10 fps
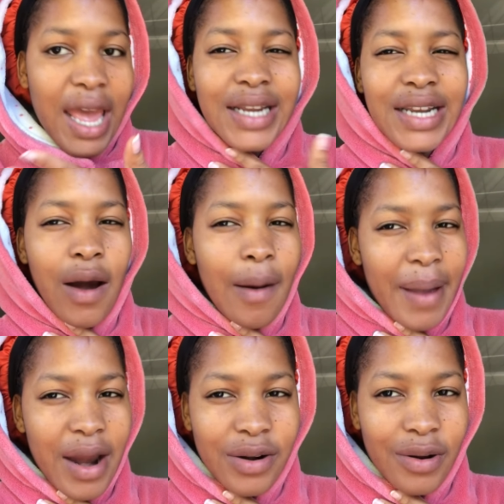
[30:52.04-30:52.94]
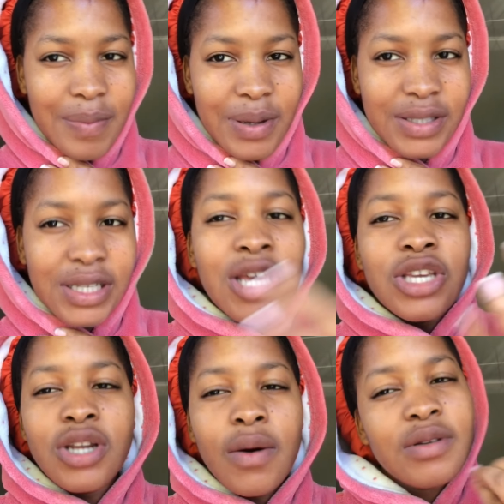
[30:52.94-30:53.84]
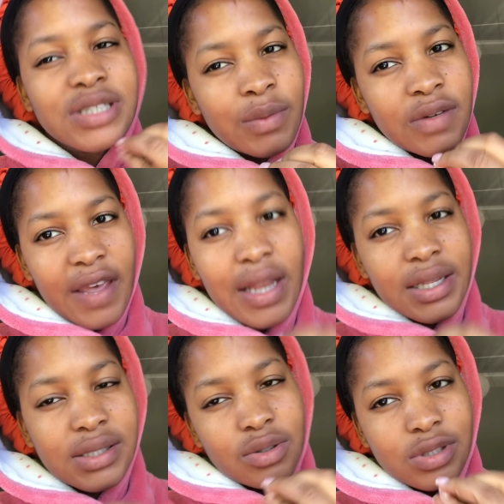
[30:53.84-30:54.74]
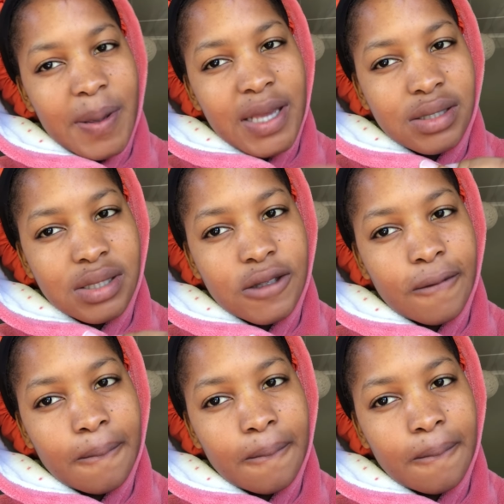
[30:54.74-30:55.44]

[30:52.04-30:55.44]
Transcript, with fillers: and now I'm paranoid because, you know, when someone violates your space,